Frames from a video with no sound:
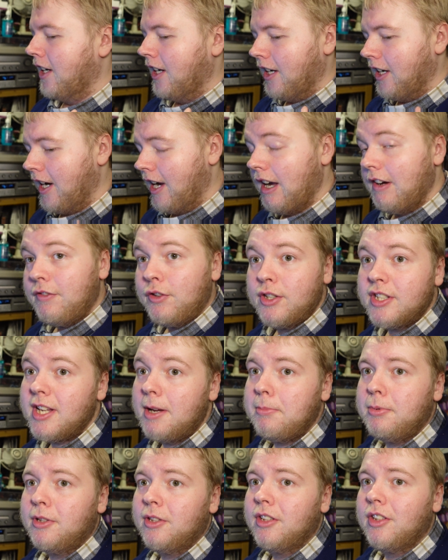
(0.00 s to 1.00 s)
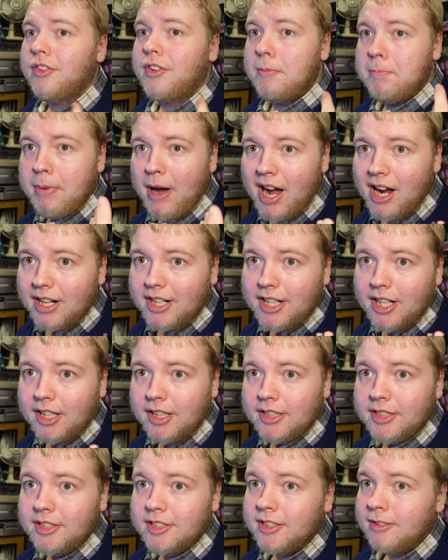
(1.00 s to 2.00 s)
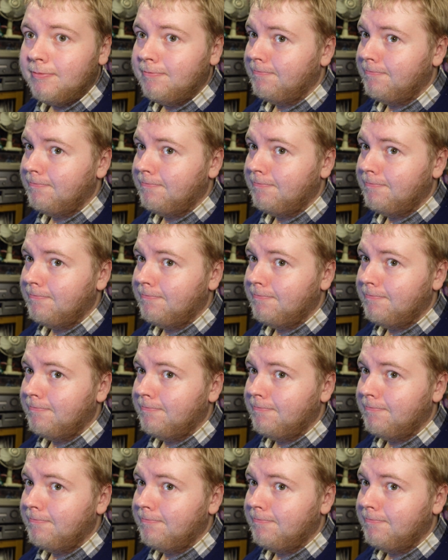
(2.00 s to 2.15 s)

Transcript: For example, The Bad Guys,